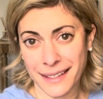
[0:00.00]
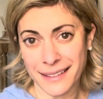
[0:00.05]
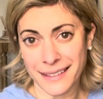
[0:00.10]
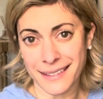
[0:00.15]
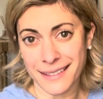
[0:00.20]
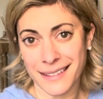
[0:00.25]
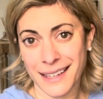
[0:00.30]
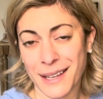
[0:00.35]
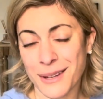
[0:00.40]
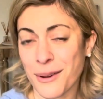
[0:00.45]

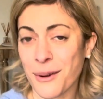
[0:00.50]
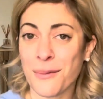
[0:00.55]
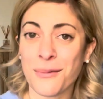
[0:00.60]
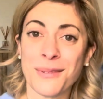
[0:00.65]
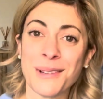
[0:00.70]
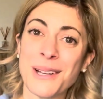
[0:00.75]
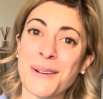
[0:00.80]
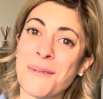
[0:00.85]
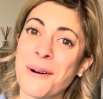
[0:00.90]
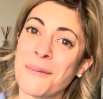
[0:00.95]
and hopefully
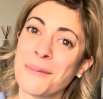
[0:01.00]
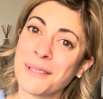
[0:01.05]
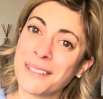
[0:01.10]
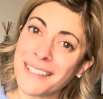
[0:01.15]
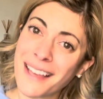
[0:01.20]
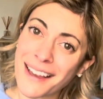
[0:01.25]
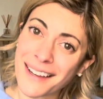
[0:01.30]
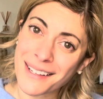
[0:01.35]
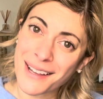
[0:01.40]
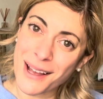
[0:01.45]
what will not
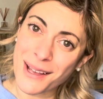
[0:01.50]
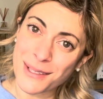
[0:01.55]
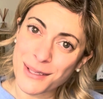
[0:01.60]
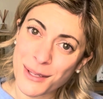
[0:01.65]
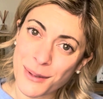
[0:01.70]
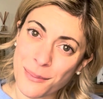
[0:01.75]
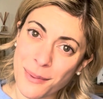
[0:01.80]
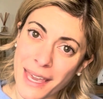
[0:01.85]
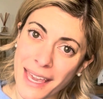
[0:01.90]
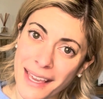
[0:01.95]
cause you
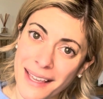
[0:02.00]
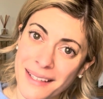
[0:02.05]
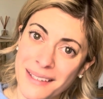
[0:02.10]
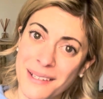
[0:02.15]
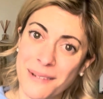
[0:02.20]
pain.